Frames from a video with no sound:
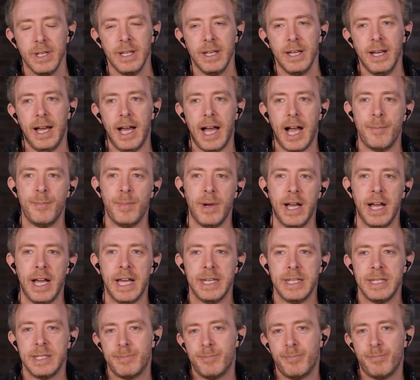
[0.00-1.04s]

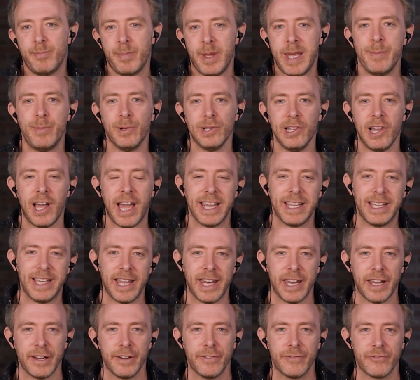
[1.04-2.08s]
And people like
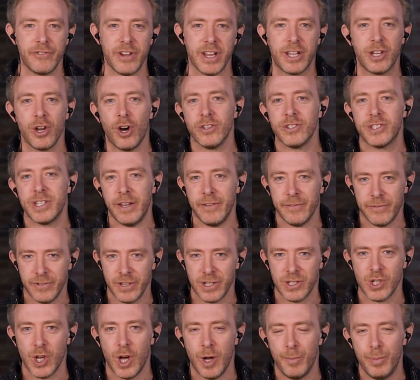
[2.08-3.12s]
getting free content, for
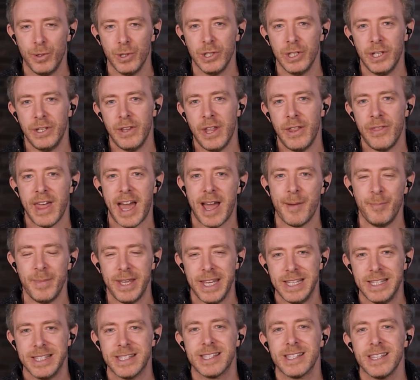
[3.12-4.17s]
example, and that
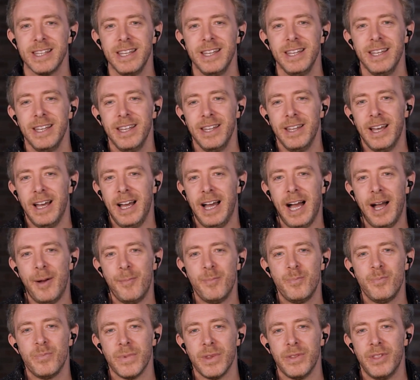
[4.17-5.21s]
means
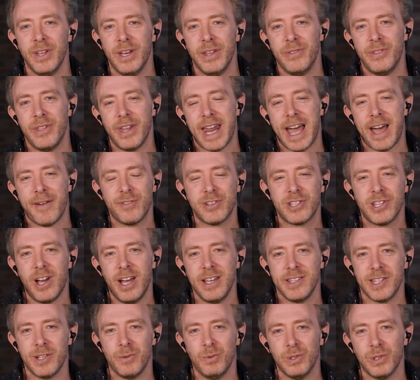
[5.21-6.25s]
that
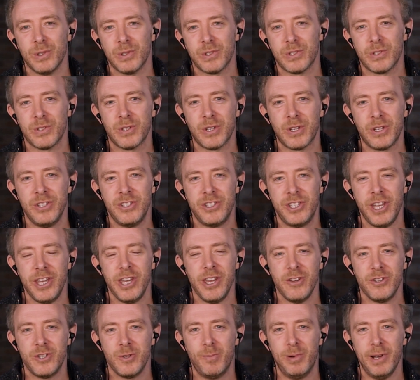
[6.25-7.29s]
advertising will
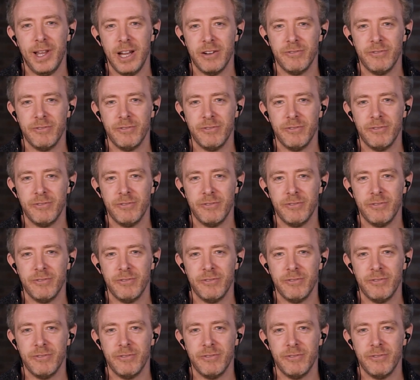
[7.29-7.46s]
continue to play a